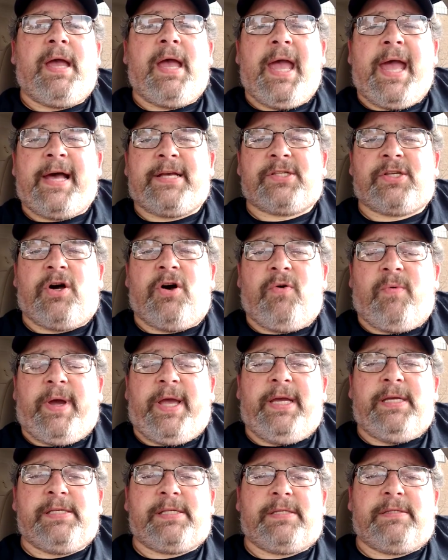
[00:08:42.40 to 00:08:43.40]
as
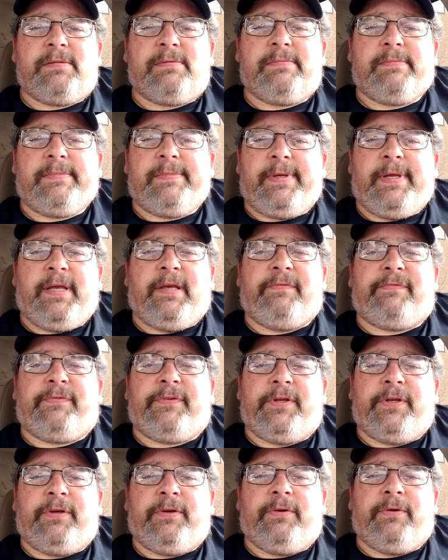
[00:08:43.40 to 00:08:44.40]
always, if
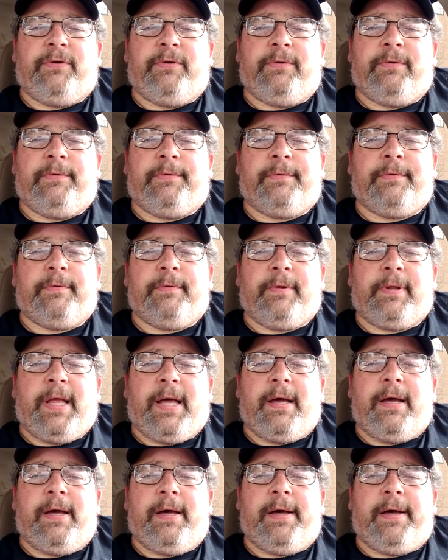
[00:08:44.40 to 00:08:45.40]
you
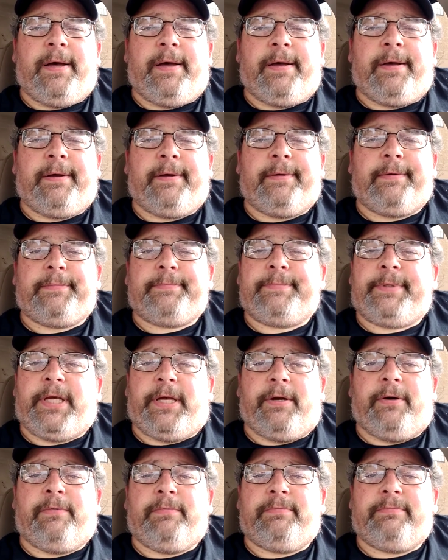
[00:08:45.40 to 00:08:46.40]

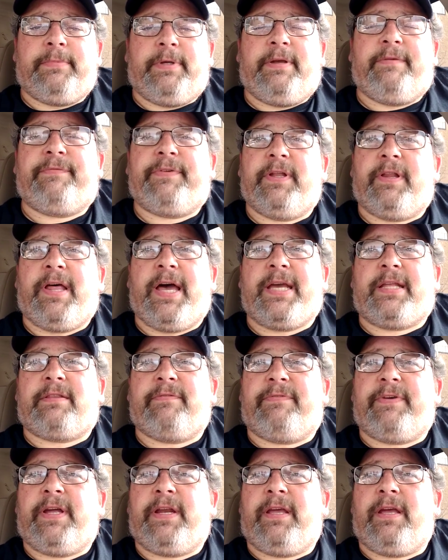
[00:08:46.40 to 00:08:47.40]
if you like the
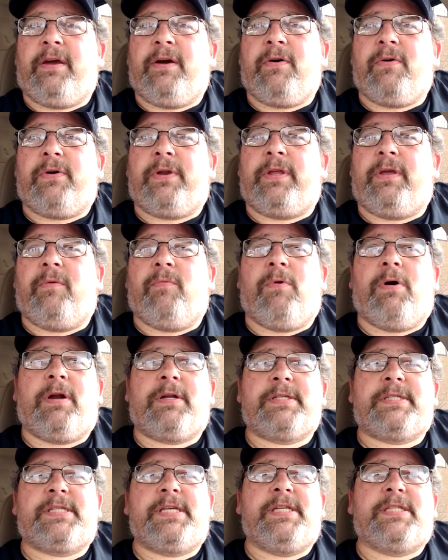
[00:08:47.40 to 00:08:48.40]
video and you want to
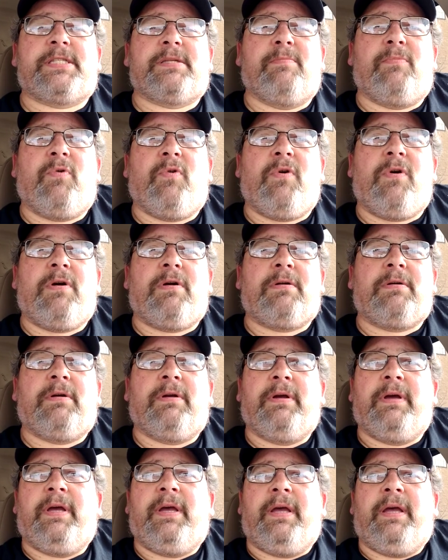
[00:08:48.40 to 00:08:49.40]
see some more,
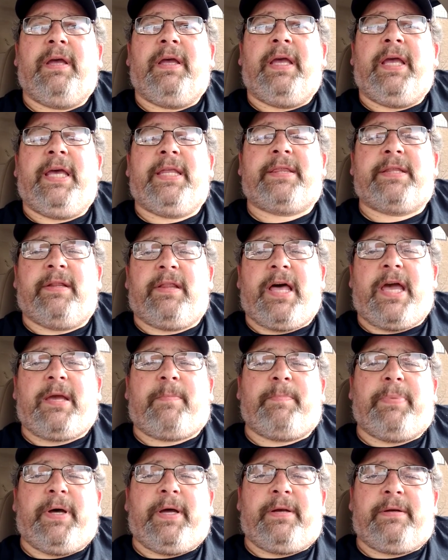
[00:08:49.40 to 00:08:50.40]
hit the like
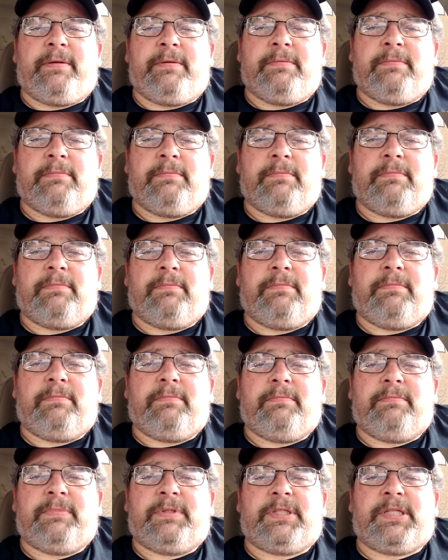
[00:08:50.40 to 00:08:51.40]
button,
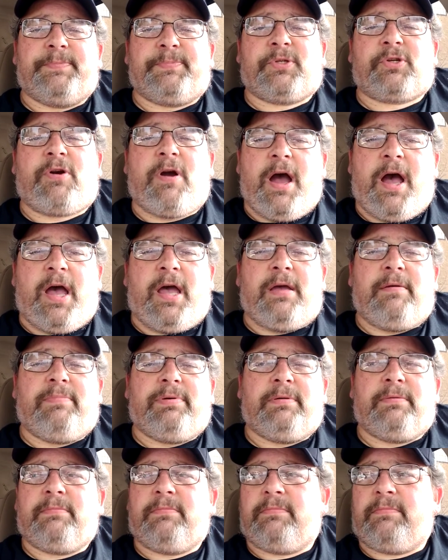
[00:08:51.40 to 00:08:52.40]
subscribe,
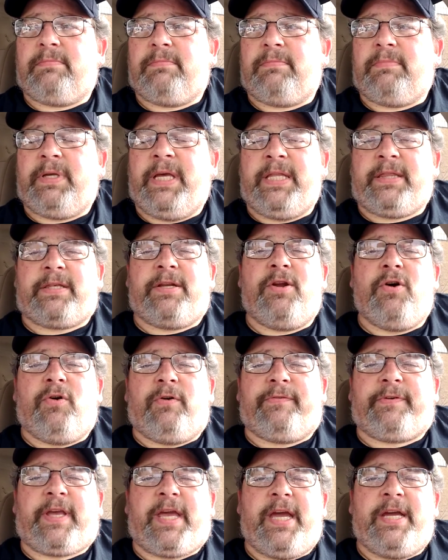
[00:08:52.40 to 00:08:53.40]
hit the
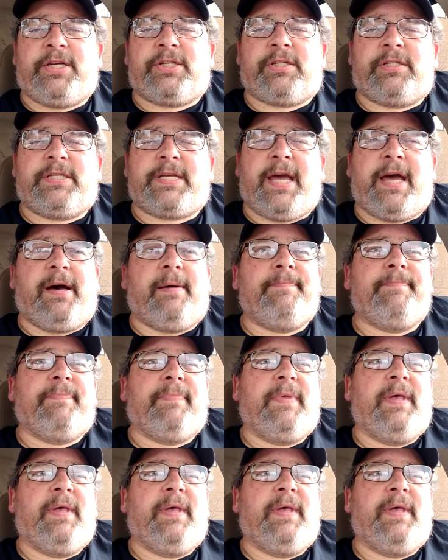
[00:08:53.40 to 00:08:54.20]
notification tab,